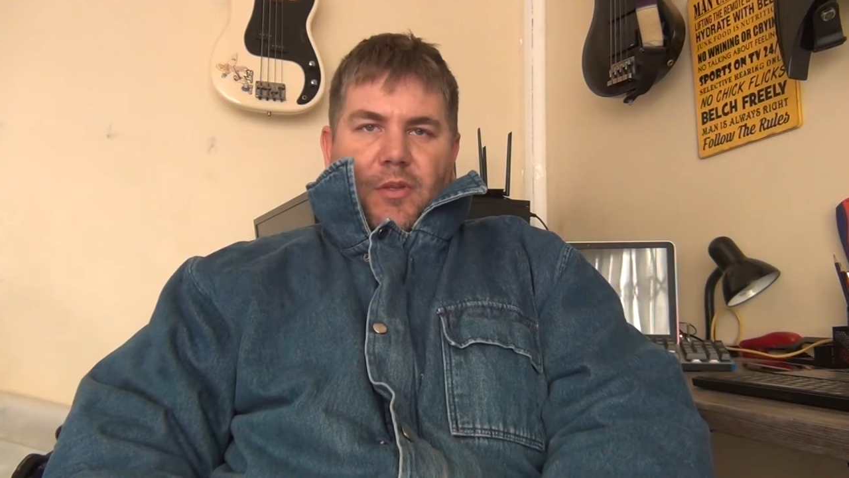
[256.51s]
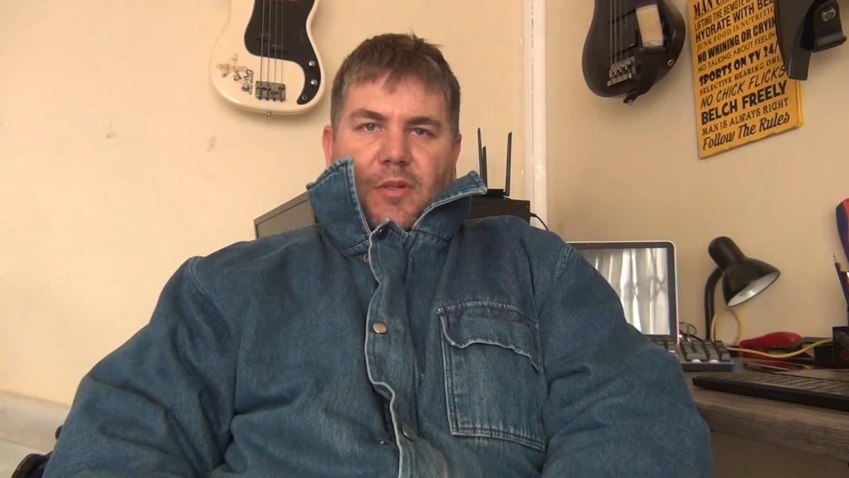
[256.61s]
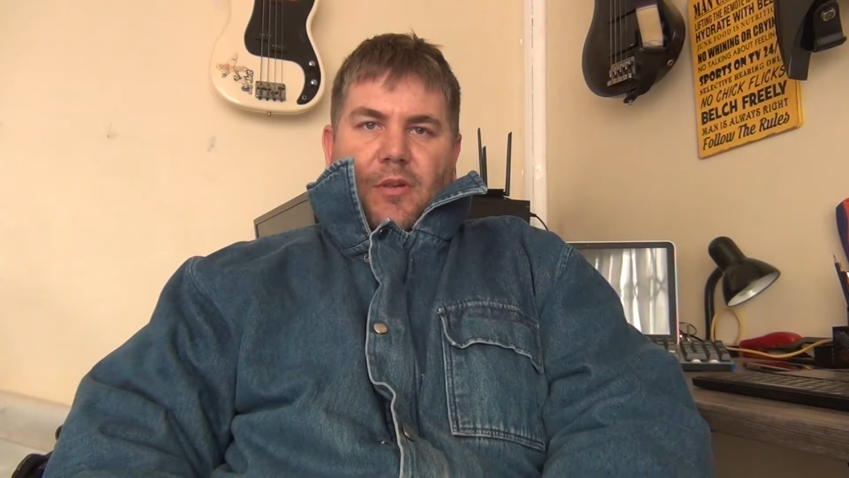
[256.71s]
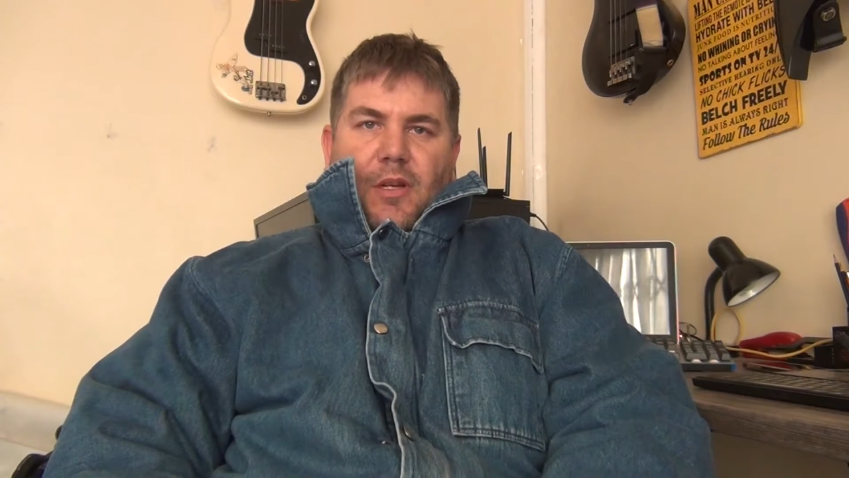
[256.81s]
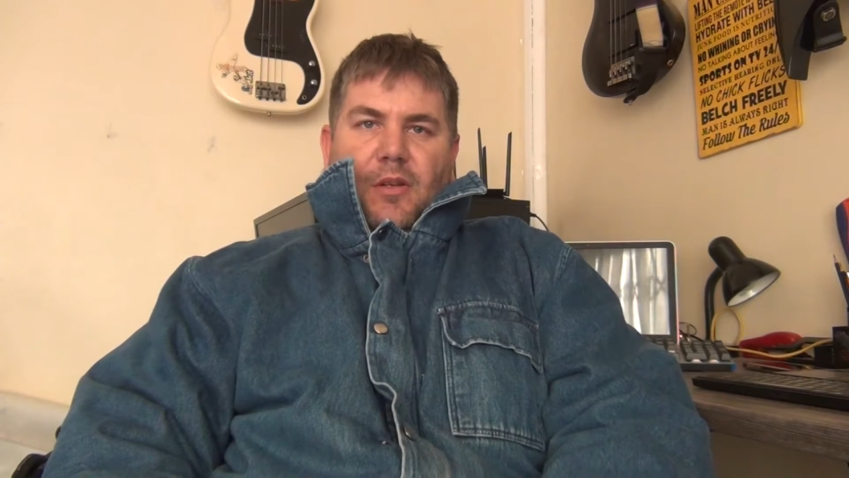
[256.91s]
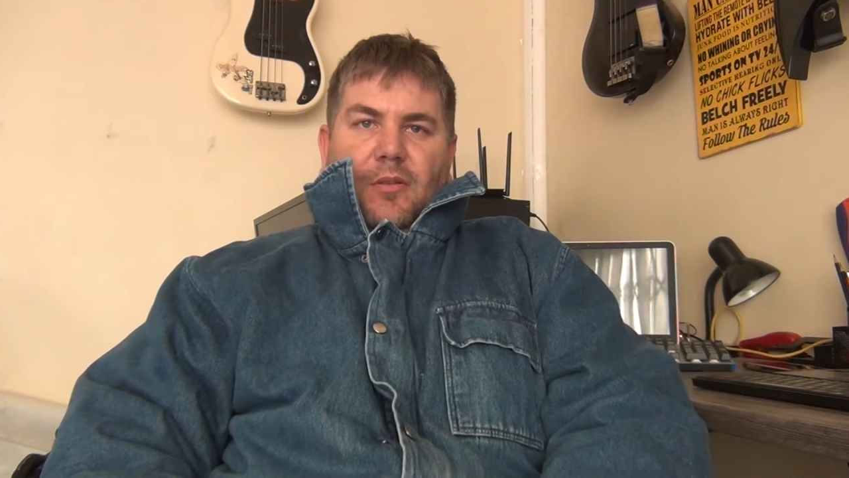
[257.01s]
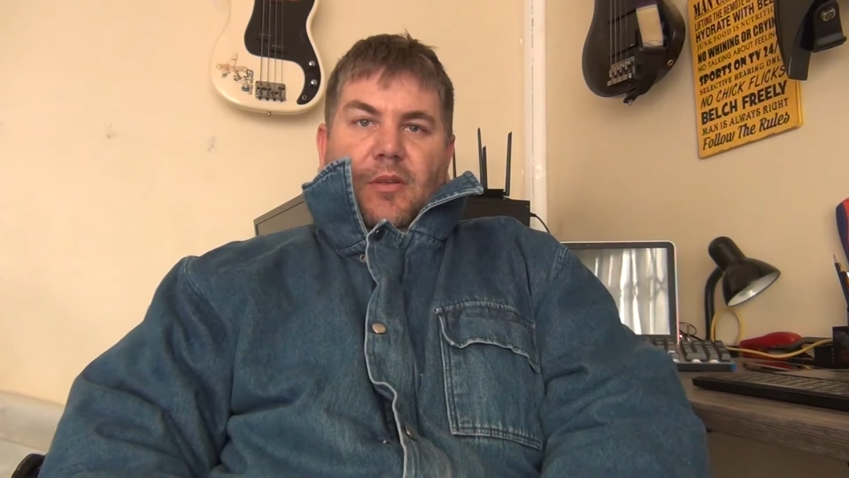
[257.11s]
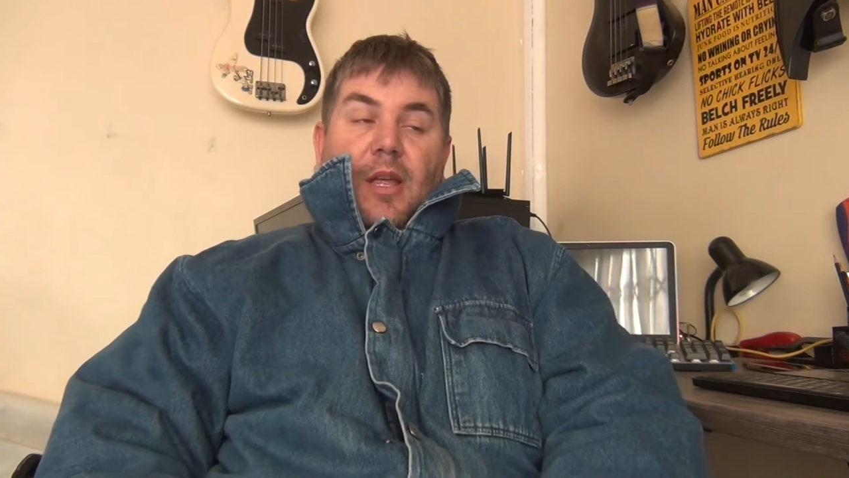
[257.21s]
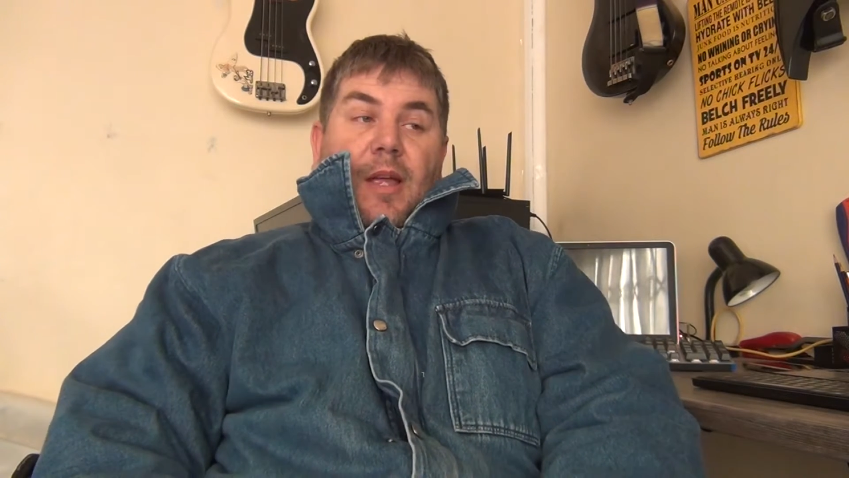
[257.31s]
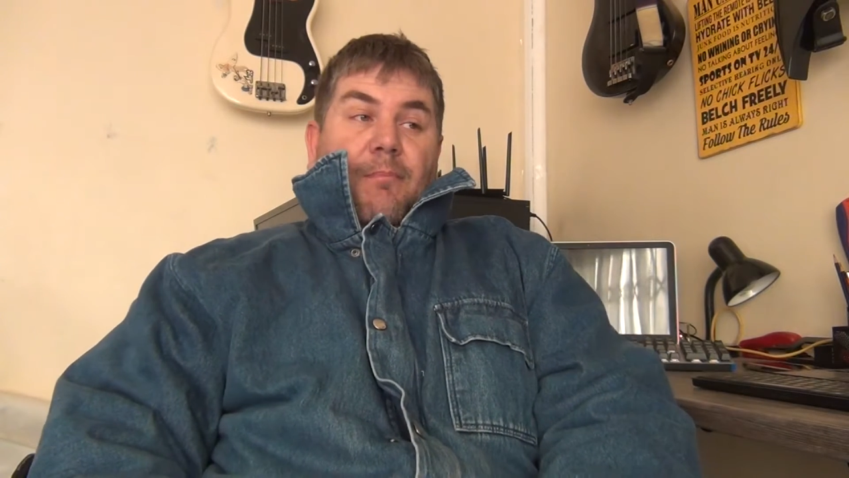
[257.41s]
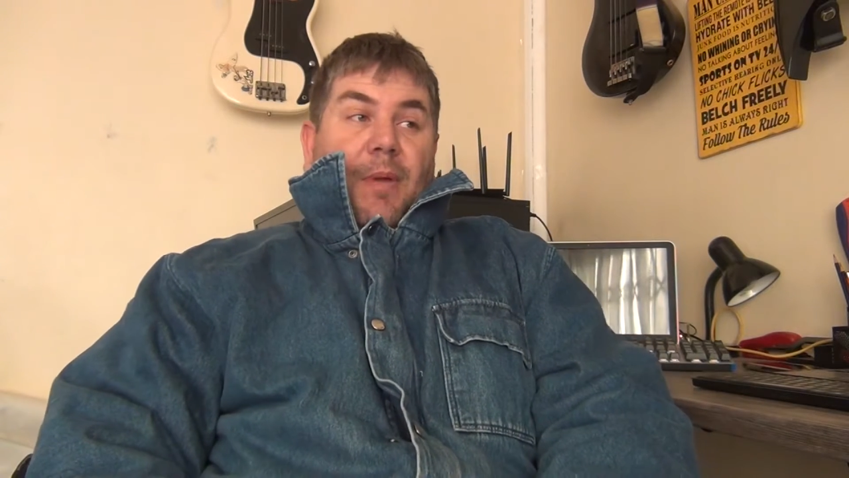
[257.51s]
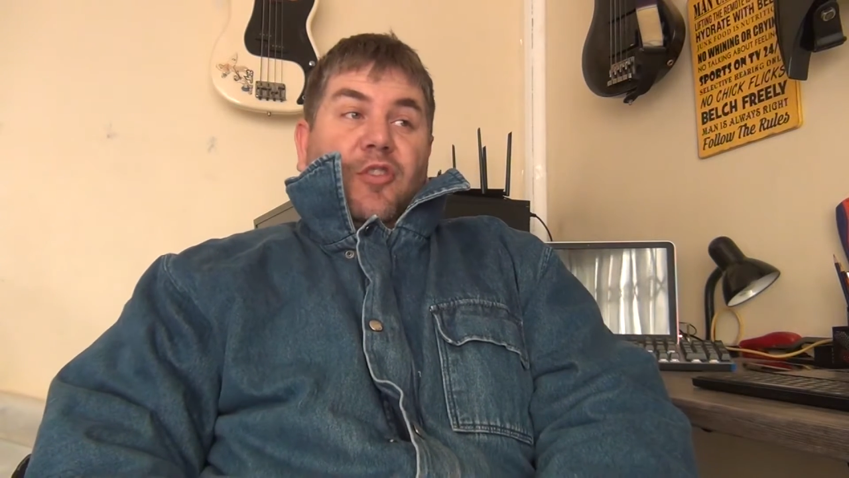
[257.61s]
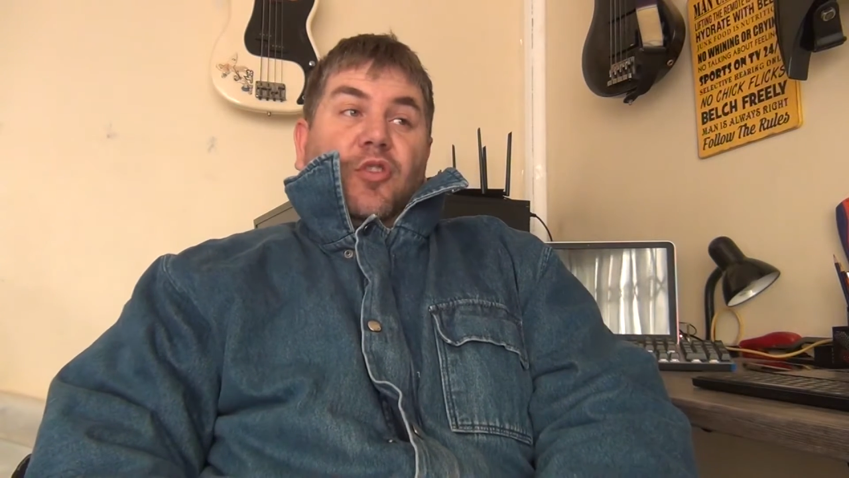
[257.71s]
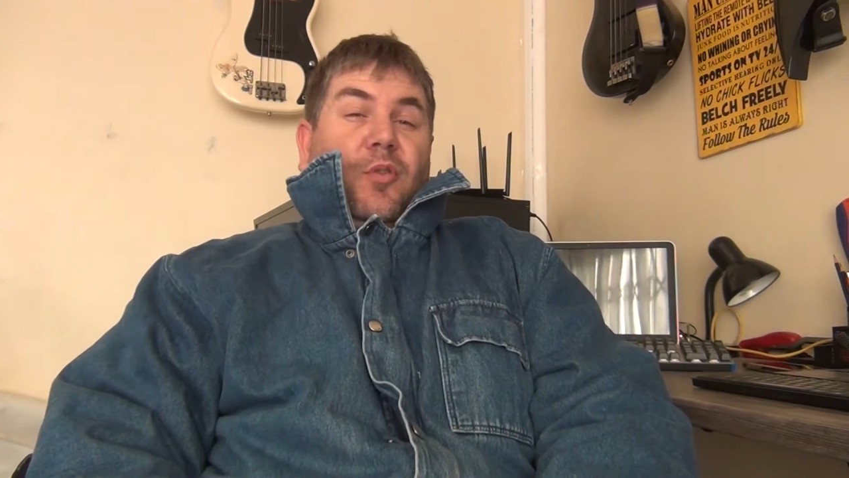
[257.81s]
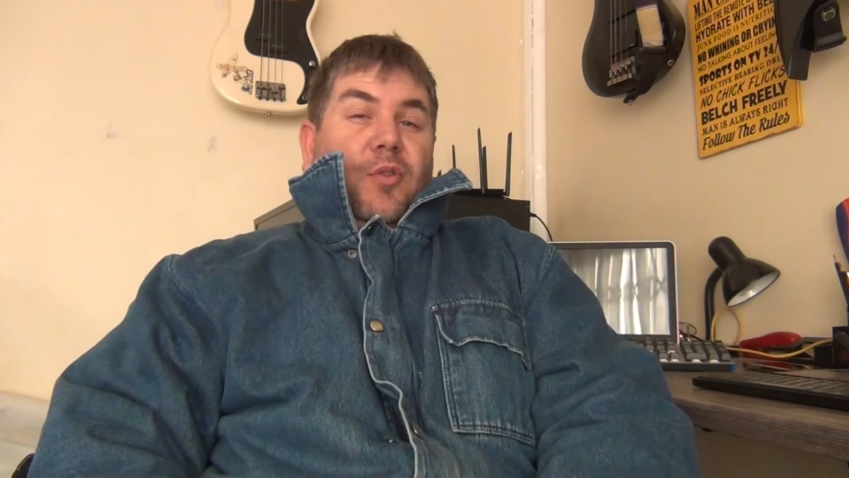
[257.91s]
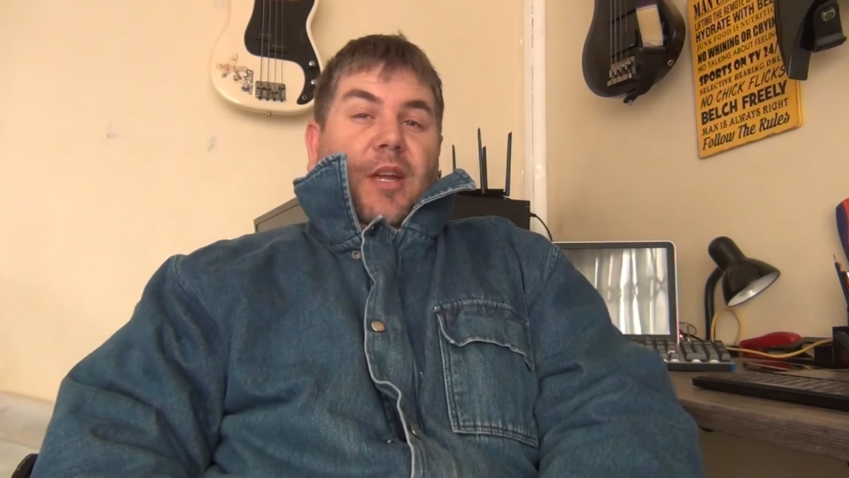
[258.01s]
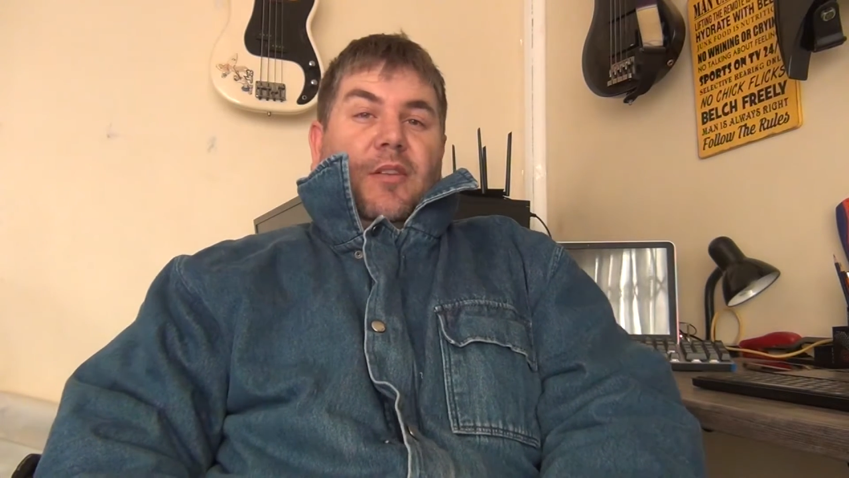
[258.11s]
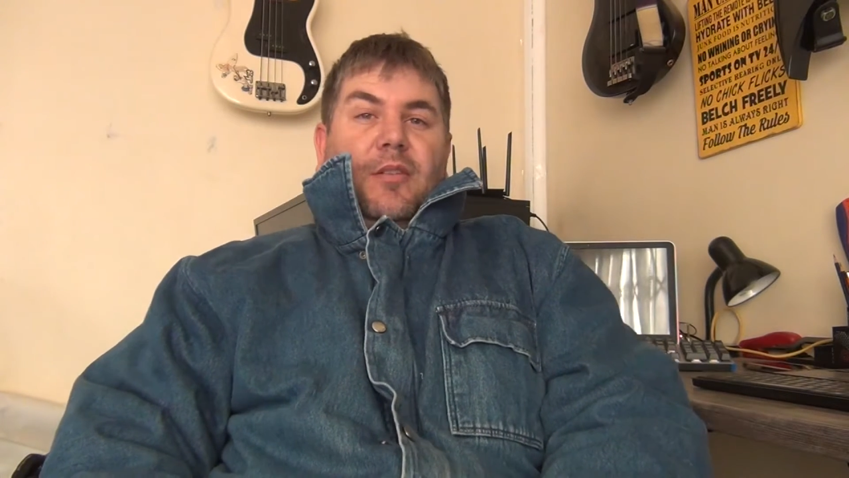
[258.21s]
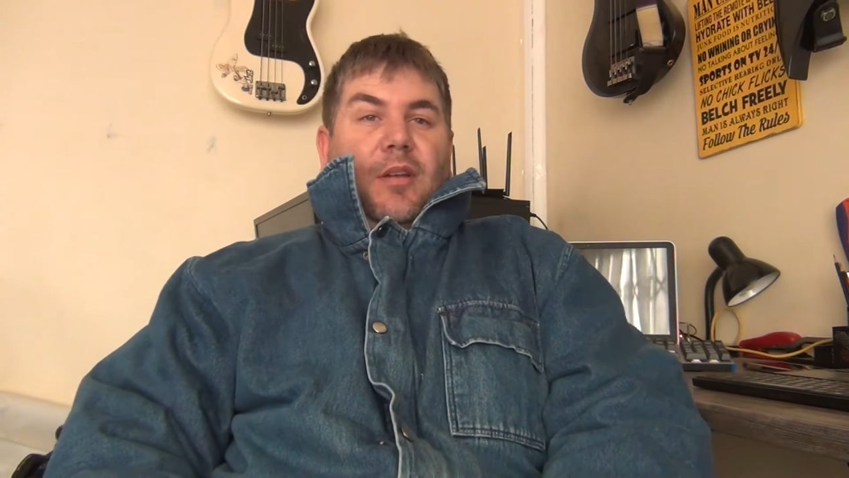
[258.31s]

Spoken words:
So I managed to connect.